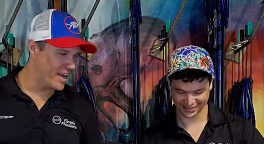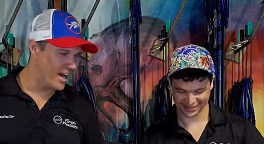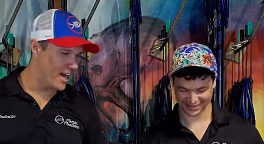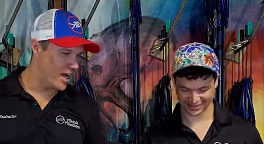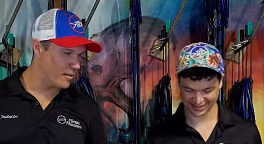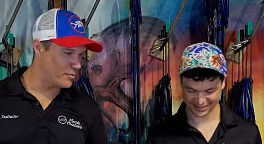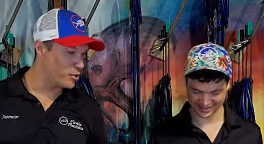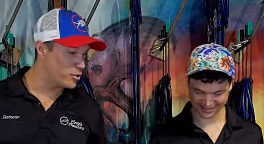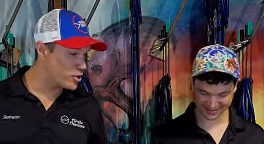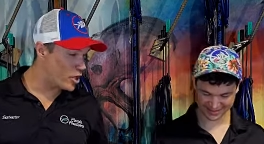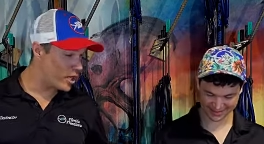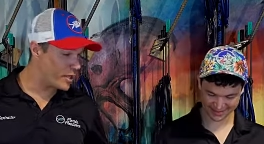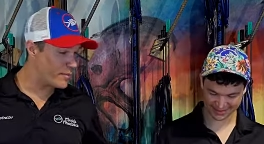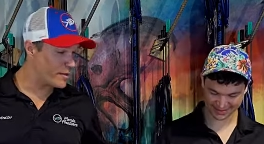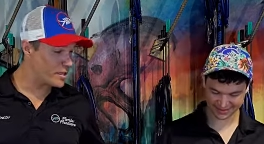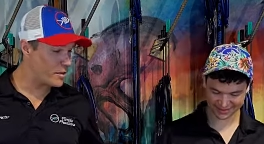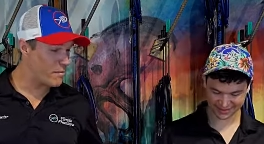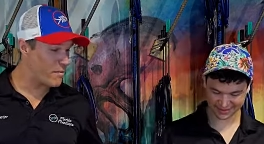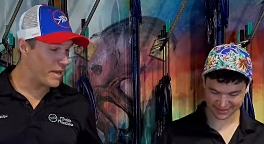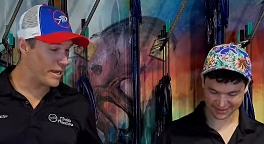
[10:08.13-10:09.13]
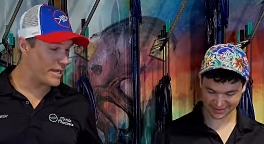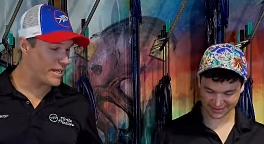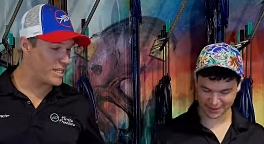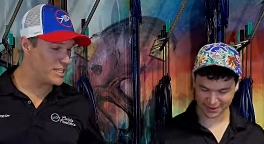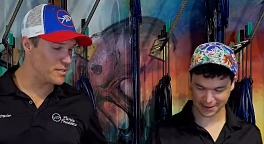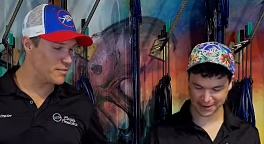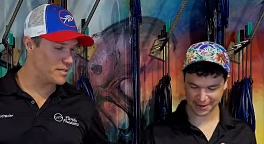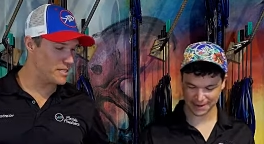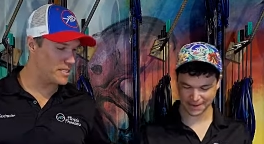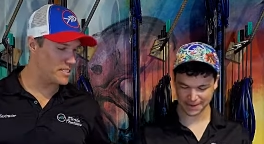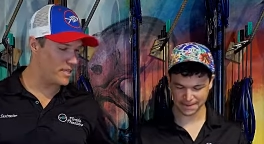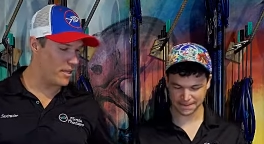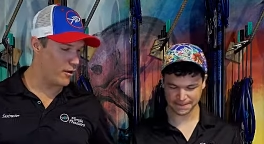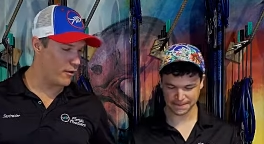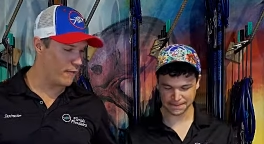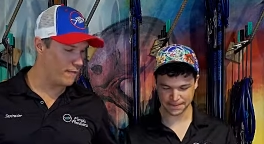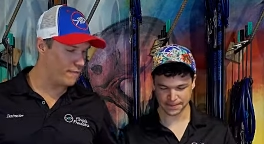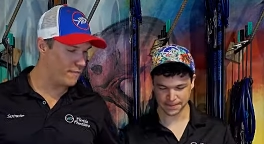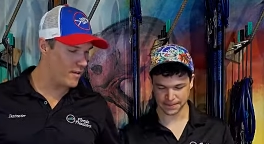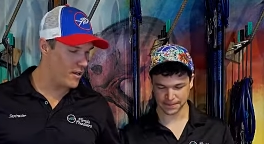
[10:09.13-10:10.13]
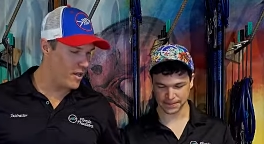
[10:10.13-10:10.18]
Speaker 1: Um, so talking about the mechanism itself.